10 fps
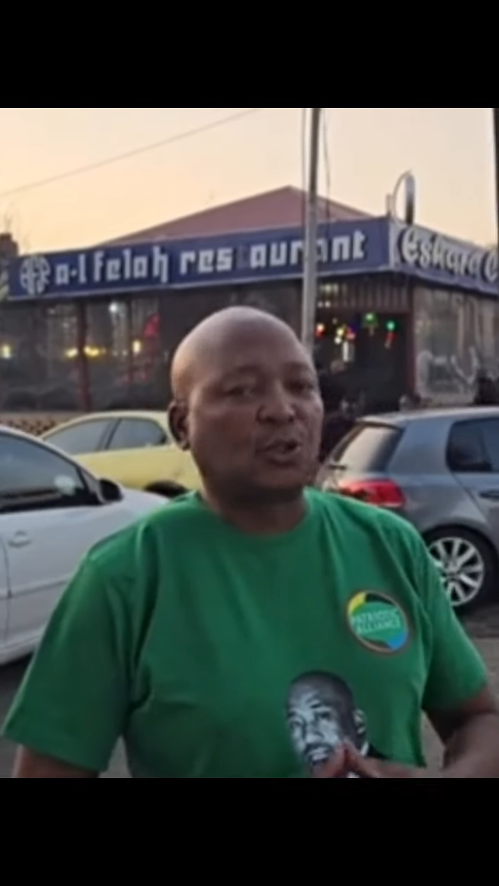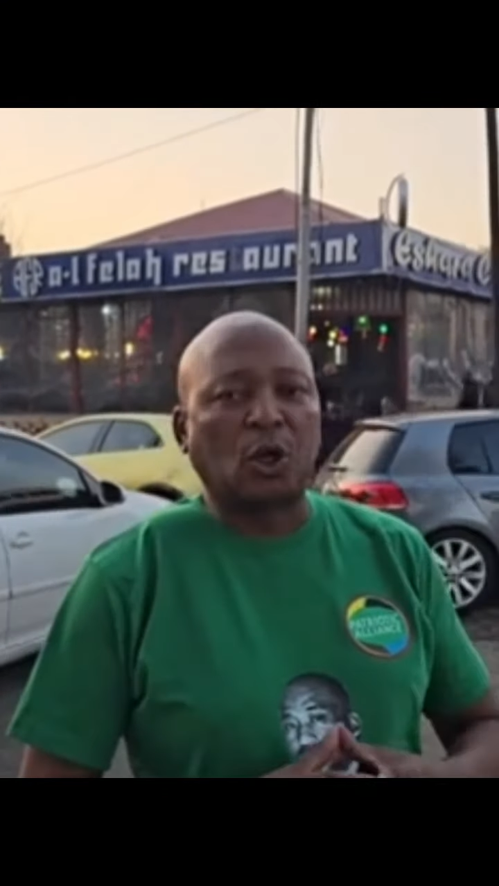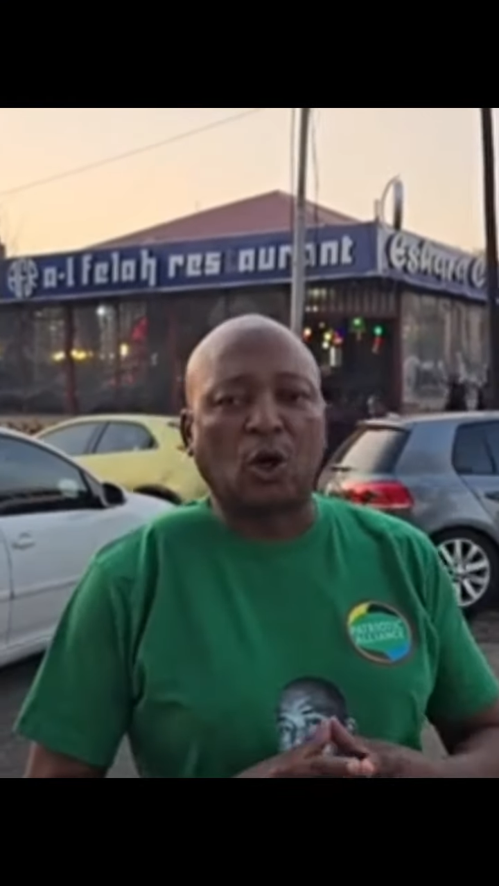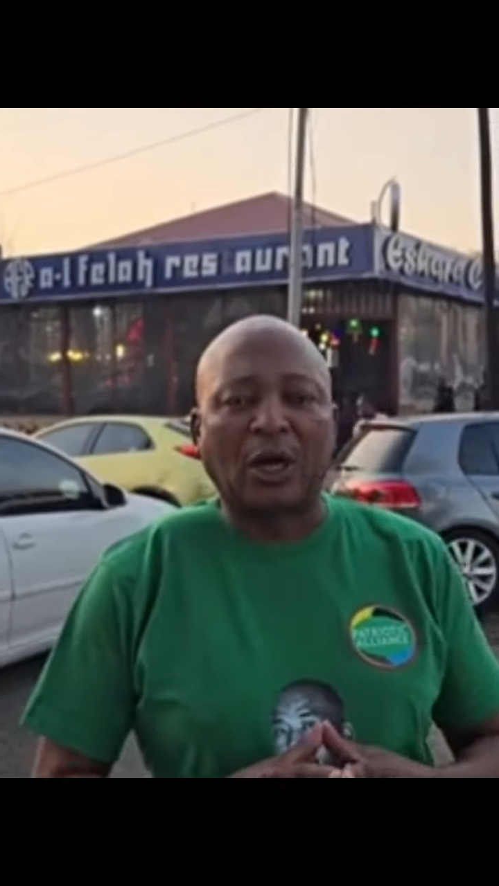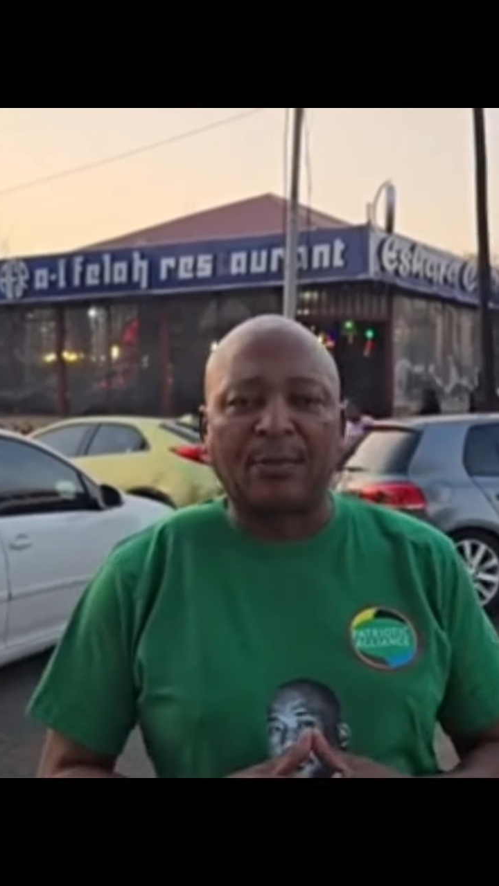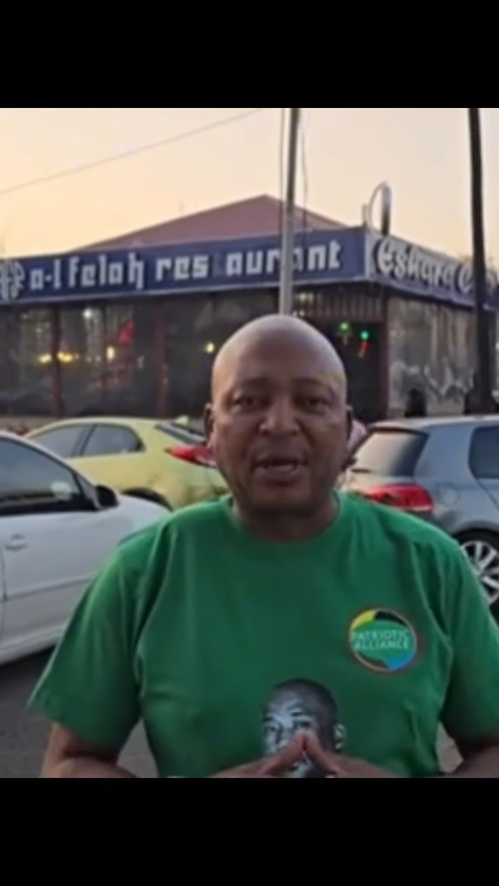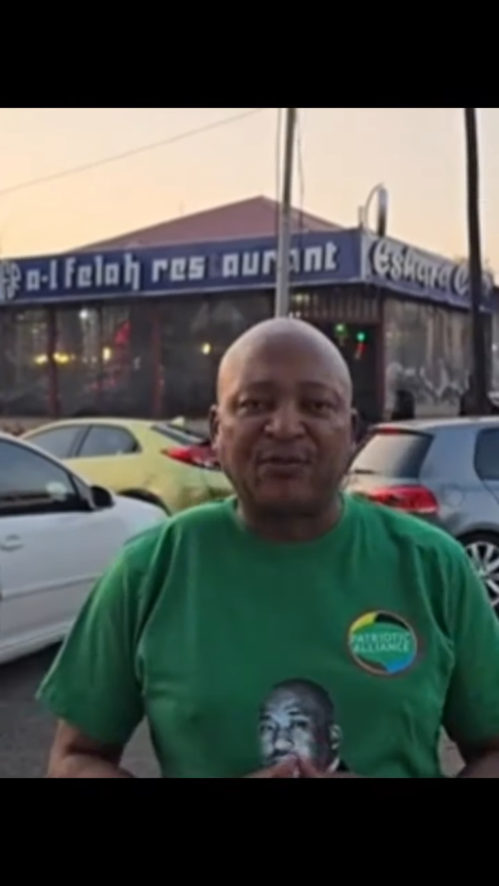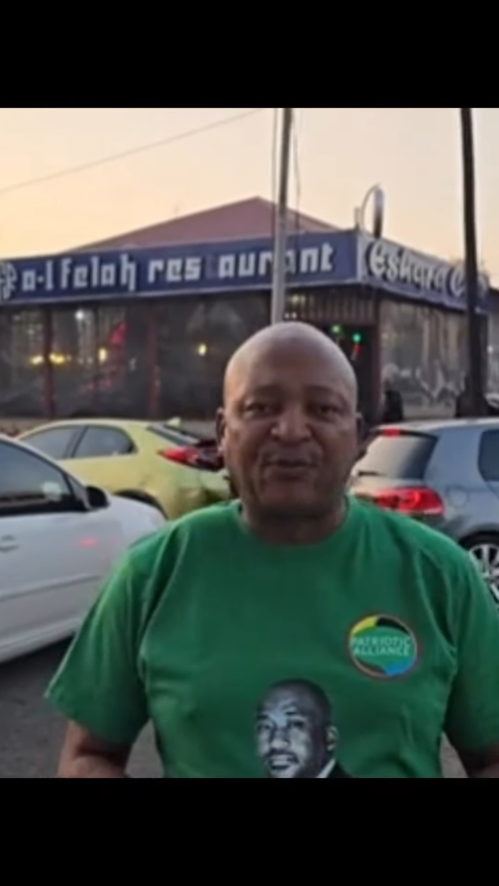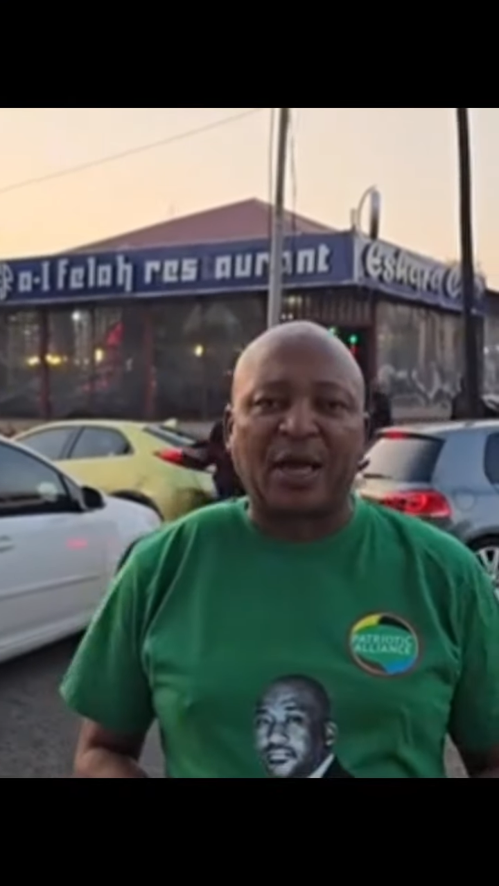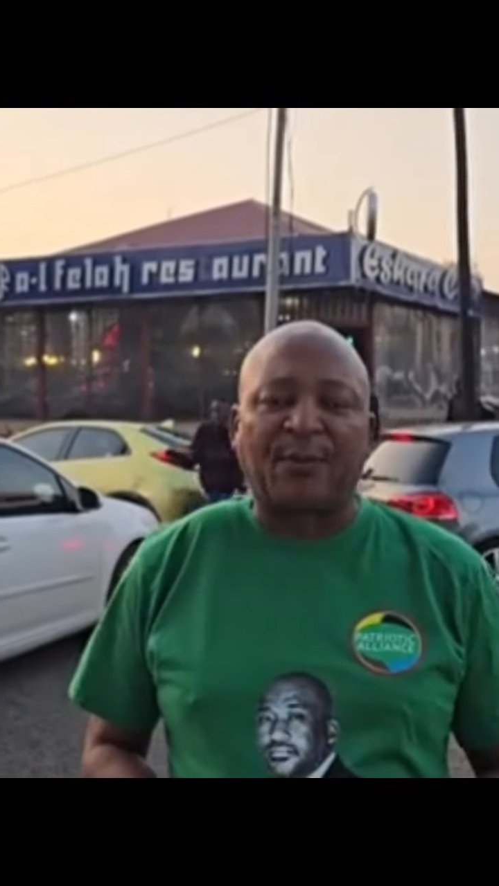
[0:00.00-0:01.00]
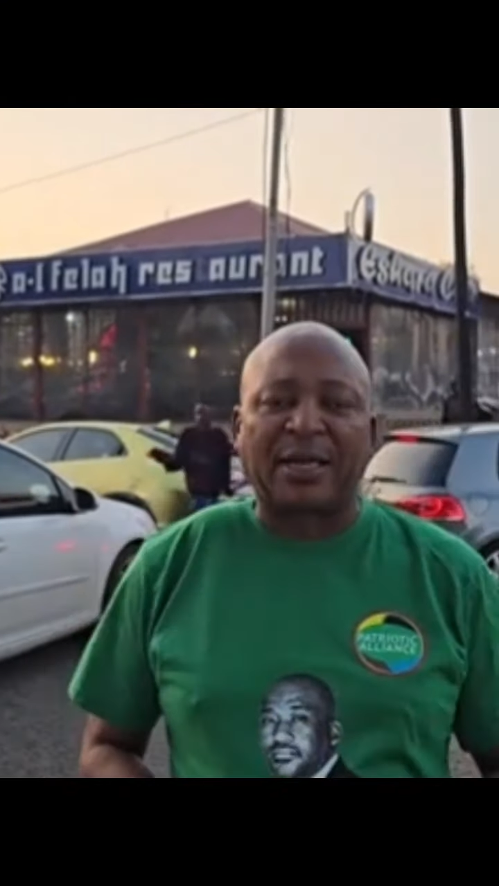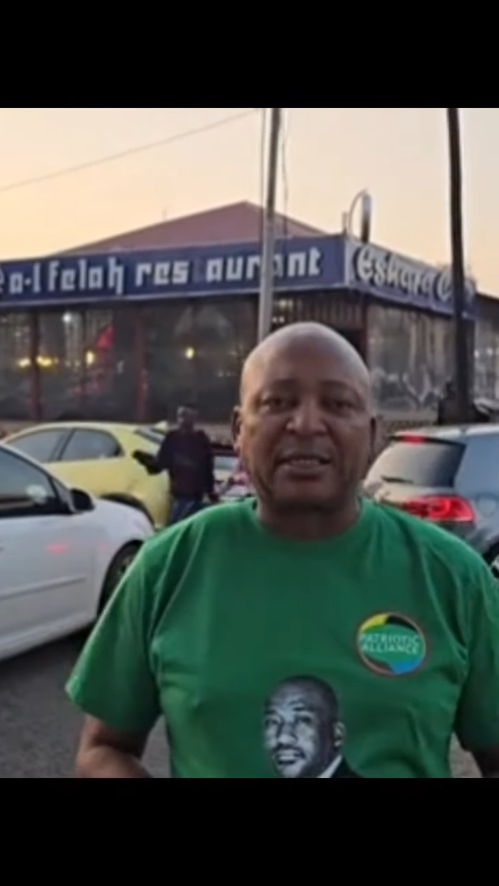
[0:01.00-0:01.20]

is no longer Mayfair,